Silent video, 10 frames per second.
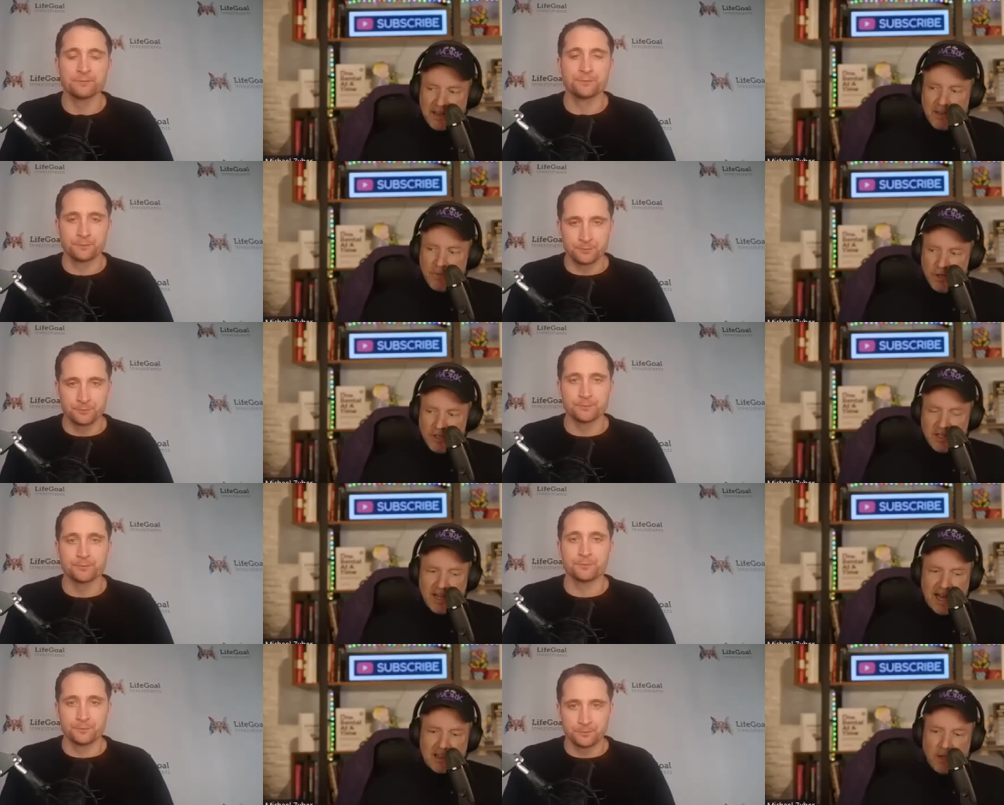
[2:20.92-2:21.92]
Speaker 1: Cathie Wood.
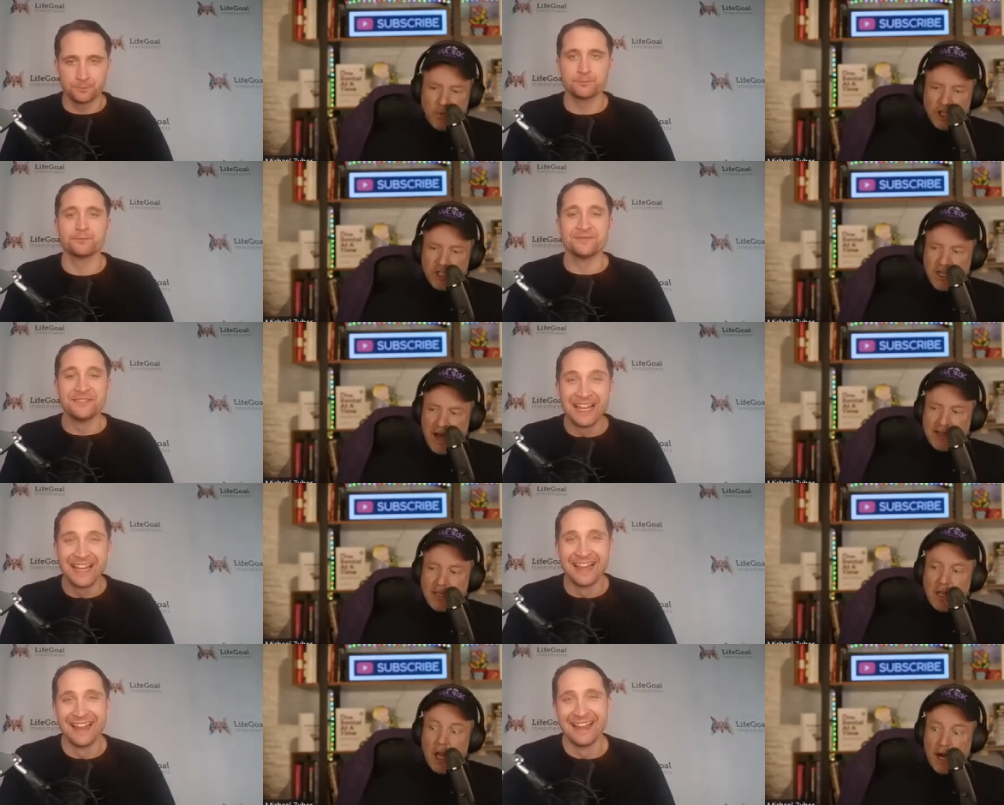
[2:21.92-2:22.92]
Cathie Wood
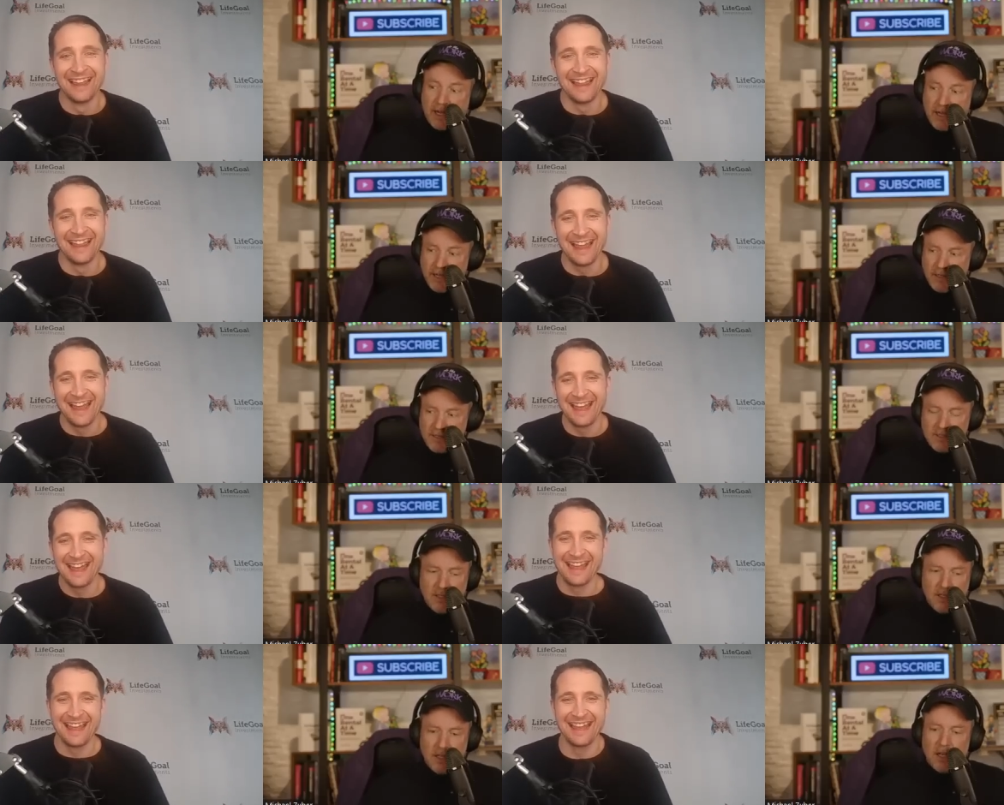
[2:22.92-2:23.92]
got lucky.
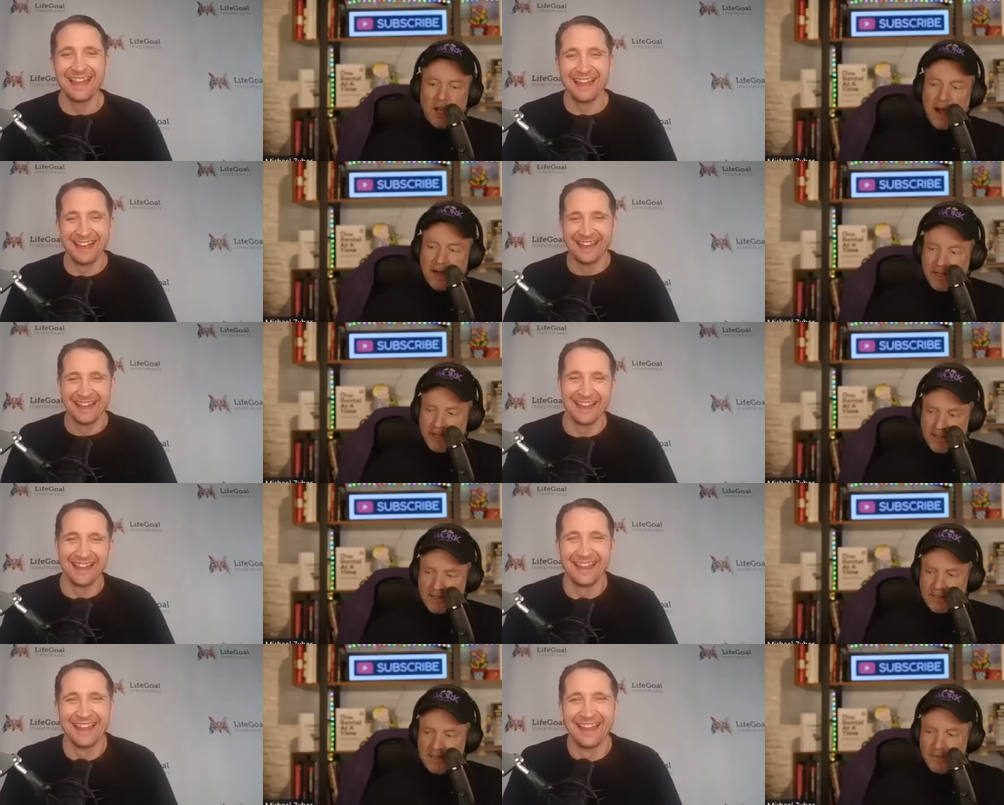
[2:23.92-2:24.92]

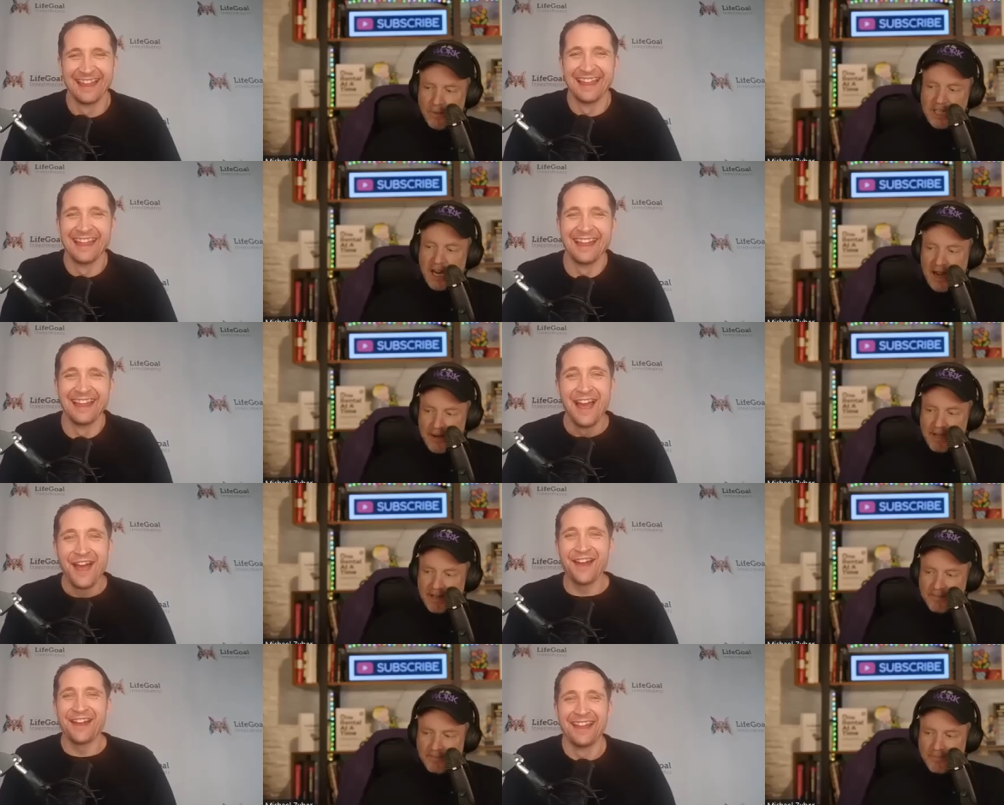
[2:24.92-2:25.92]
Lucky with
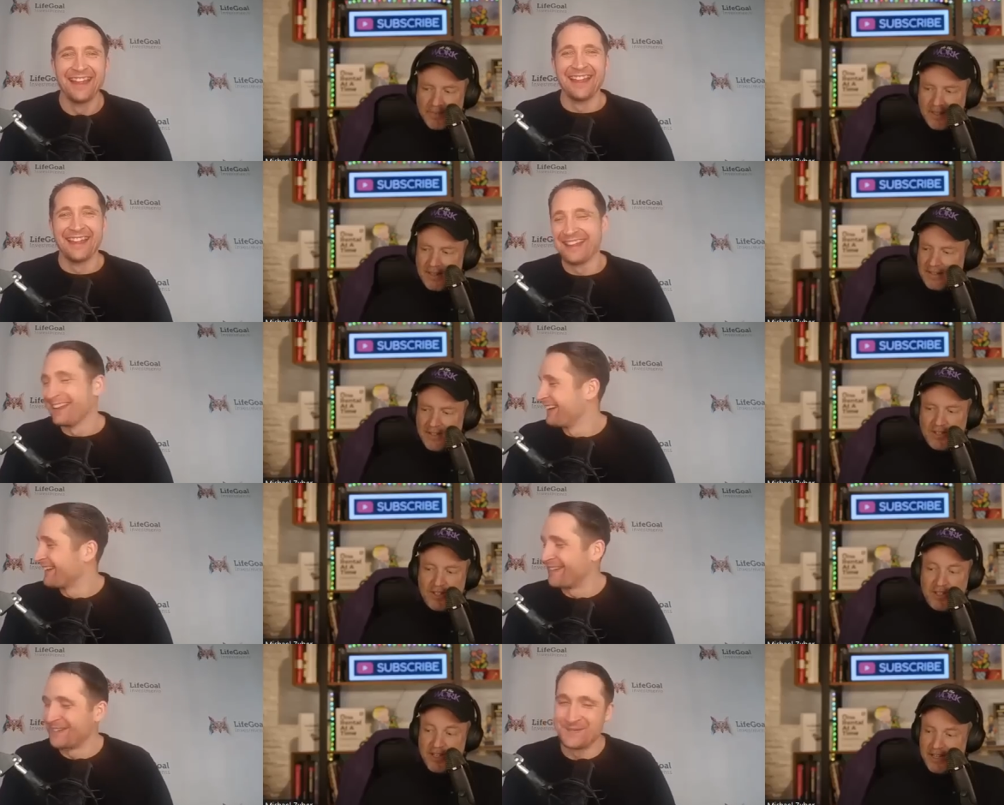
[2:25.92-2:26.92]
timing.
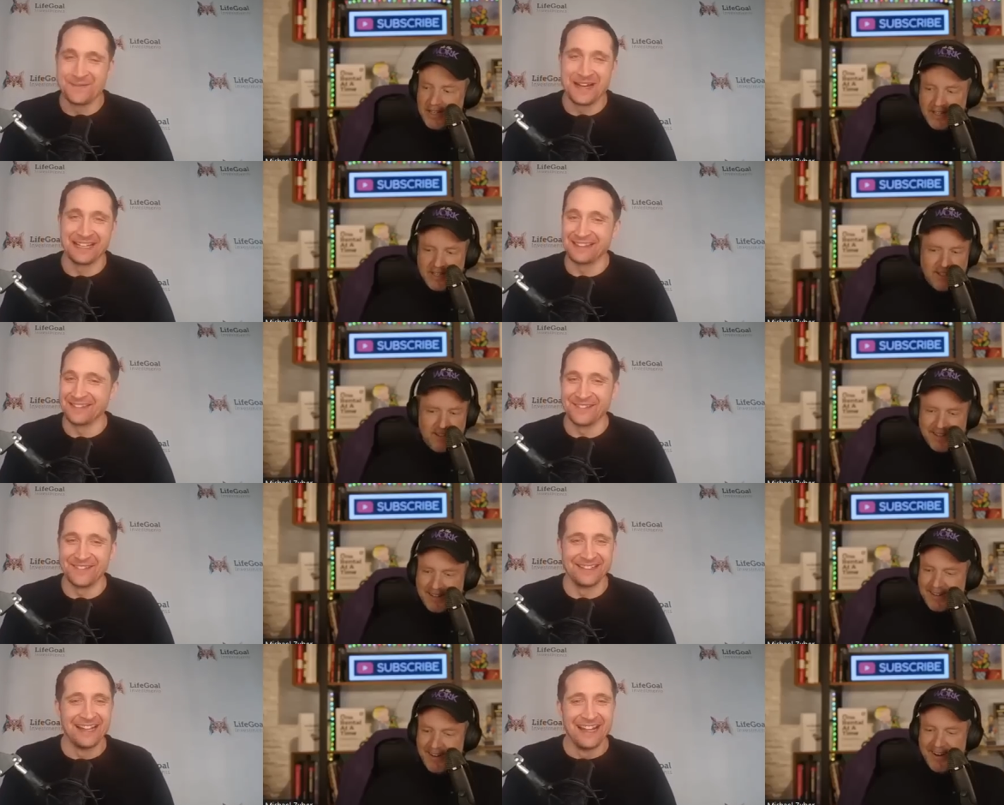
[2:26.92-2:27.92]
Speaker 2: Oh, jeez. My
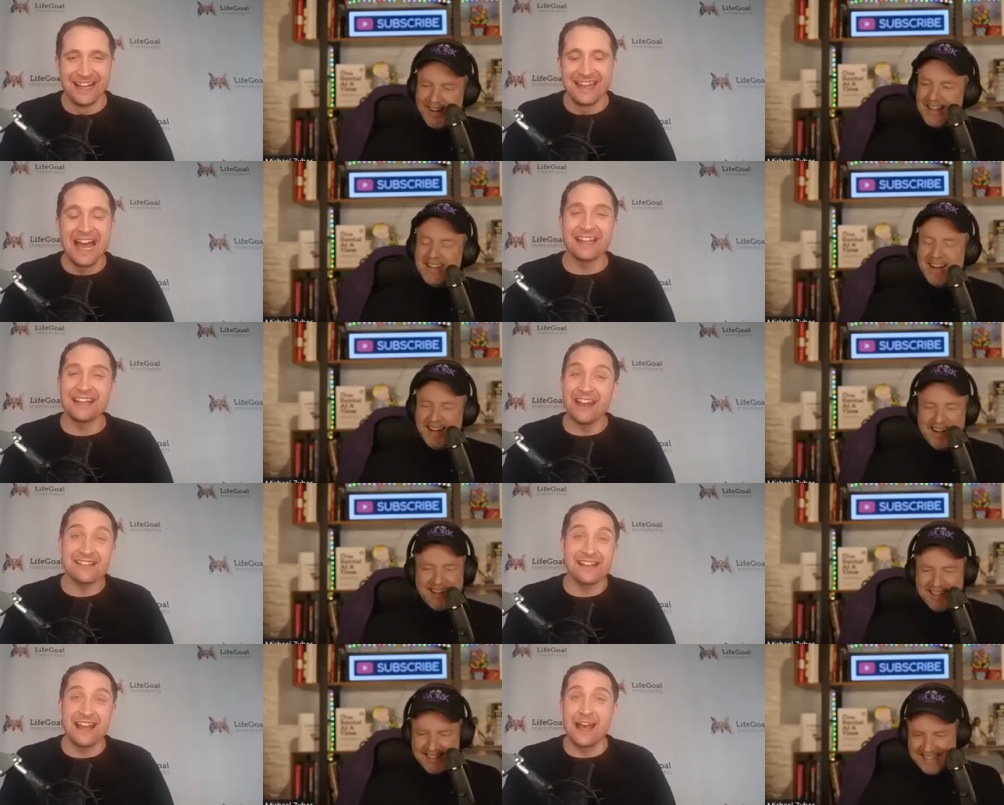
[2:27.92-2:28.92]
Lord. That, that
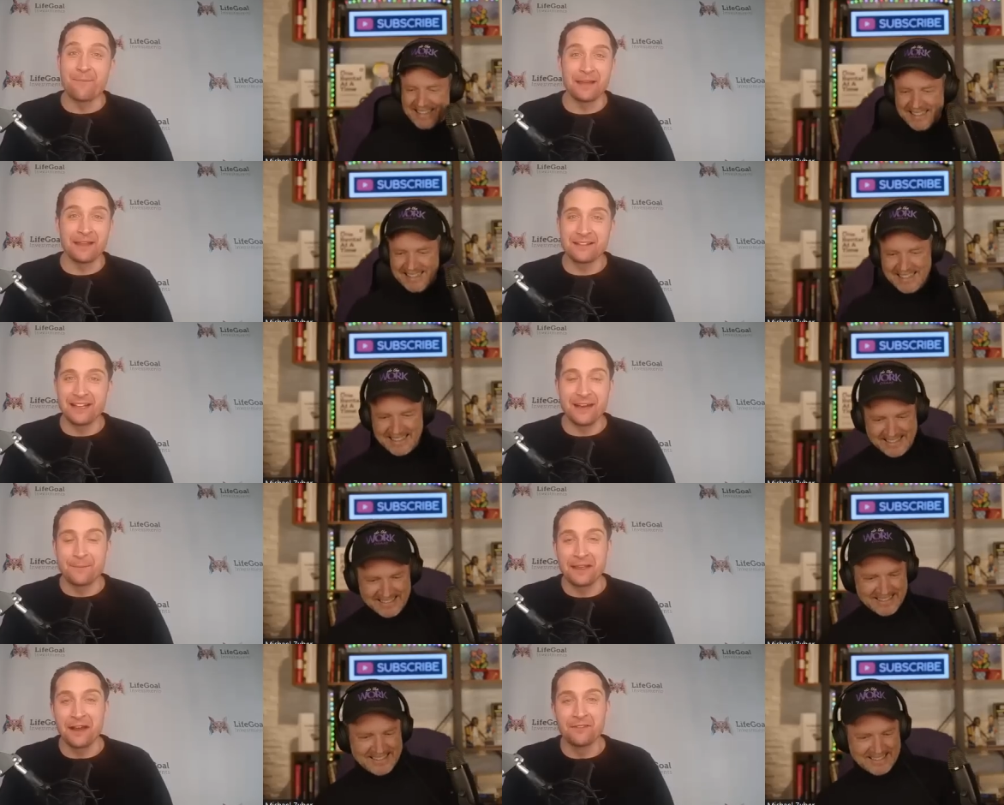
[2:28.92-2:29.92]
is an epic,
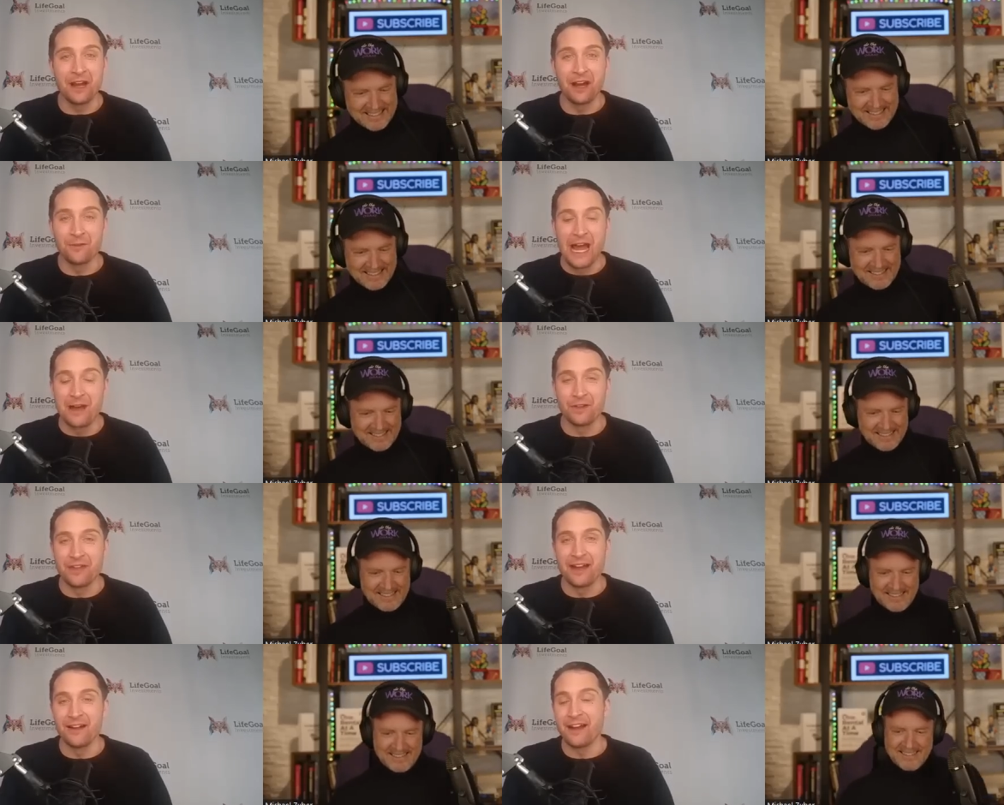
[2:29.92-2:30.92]
epic un, unravel
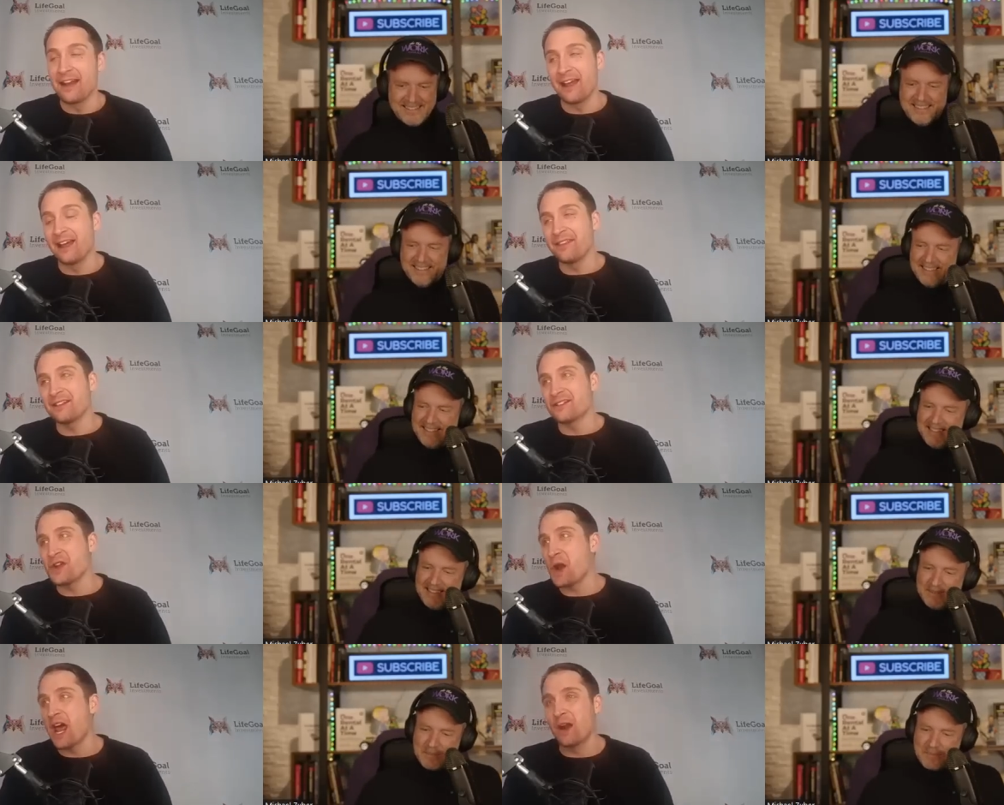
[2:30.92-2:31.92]
there. And I, I think there's no